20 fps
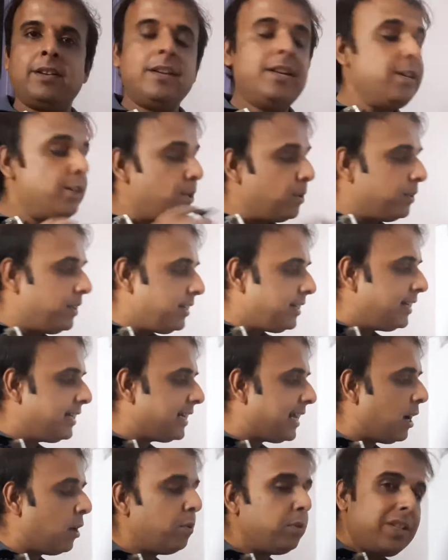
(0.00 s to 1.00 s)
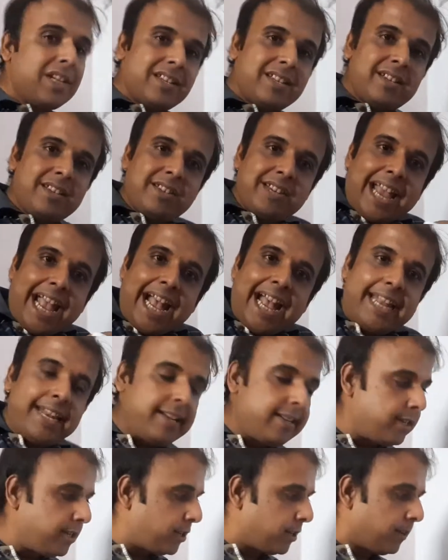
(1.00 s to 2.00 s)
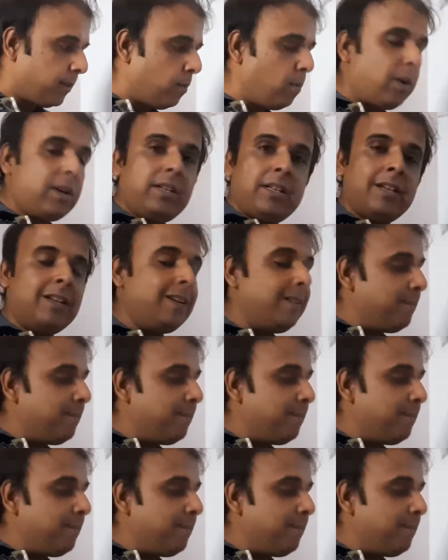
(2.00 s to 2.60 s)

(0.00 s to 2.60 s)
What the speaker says: So, this is how they just arrest what?